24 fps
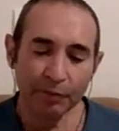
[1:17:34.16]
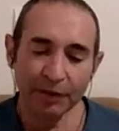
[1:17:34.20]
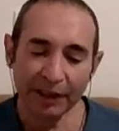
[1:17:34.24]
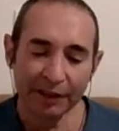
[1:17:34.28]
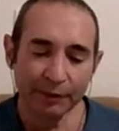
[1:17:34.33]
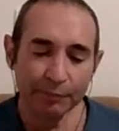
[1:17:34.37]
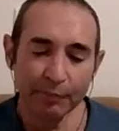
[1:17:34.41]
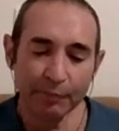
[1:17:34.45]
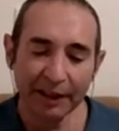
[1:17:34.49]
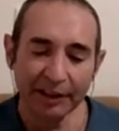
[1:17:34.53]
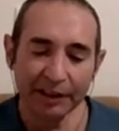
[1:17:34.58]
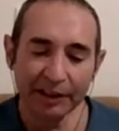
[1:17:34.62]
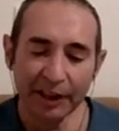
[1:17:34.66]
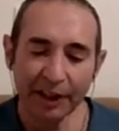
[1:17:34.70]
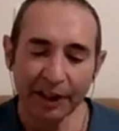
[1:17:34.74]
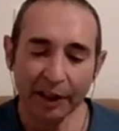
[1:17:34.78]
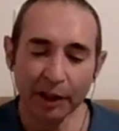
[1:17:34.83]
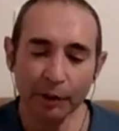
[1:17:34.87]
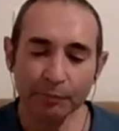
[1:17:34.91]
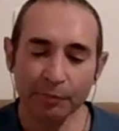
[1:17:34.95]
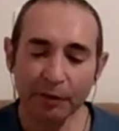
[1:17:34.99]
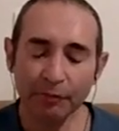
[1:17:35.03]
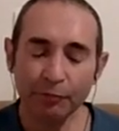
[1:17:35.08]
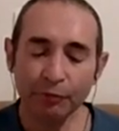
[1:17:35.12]
it might
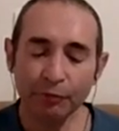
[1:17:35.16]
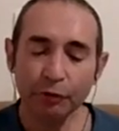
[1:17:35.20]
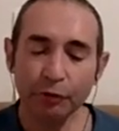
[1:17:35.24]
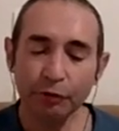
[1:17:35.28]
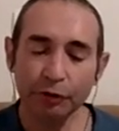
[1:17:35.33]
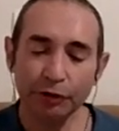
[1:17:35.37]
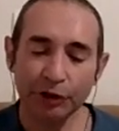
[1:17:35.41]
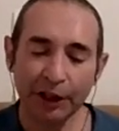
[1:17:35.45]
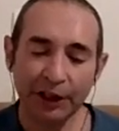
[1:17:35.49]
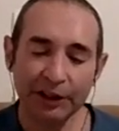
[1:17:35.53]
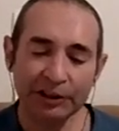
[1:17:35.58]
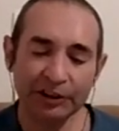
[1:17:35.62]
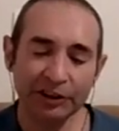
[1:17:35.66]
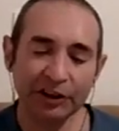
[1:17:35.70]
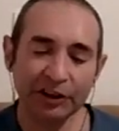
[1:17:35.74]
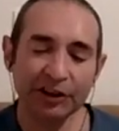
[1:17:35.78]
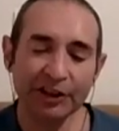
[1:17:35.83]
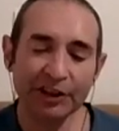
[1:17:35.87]
help if you just